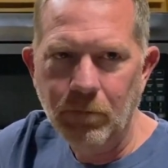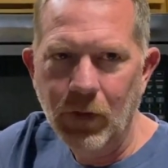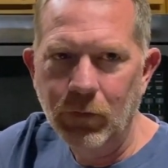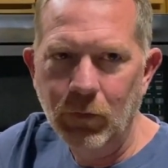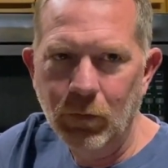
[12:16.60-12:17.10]

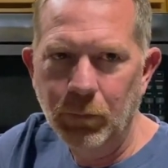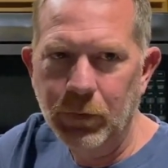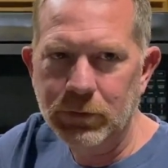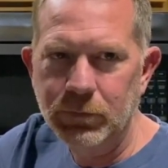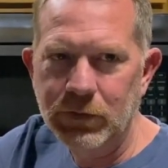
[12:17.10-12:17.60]
to put
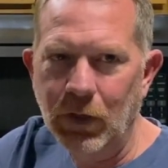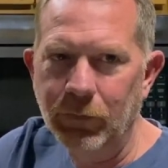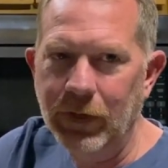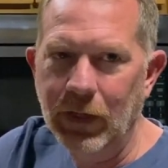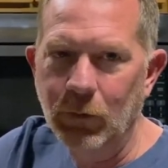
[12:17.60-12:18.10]
some
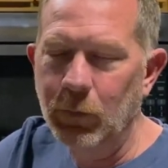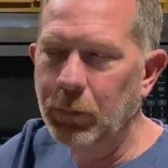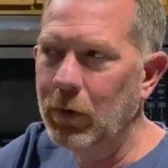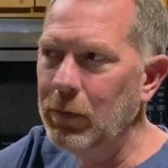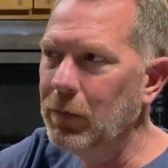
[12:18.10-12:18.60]
shelving in, and we
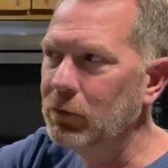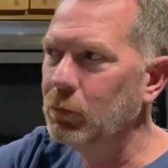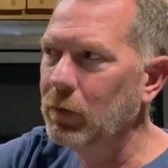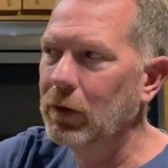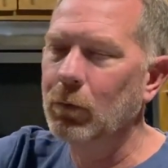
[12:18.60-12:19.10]
pretty much
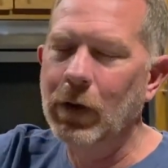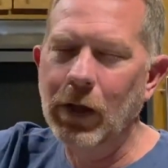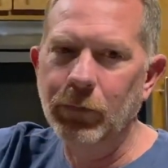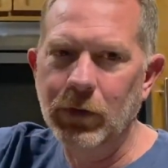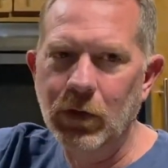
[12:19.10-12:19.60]
went around
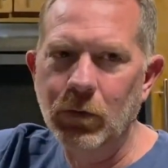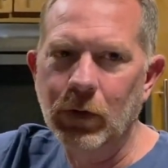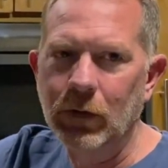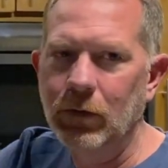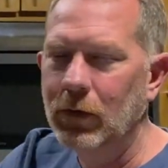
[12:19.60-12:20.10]
the unit
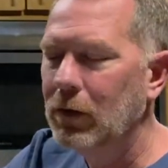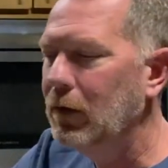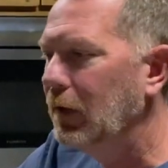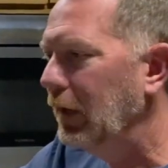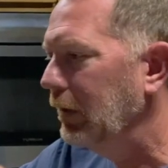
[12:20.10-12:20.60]

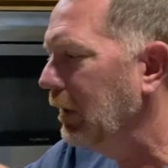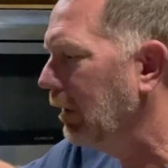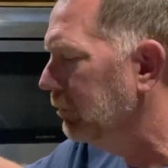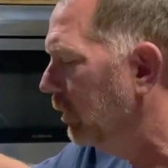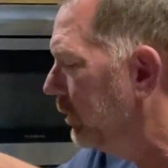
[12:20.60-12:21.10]
and kind
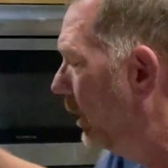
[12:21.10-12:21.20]
of looked at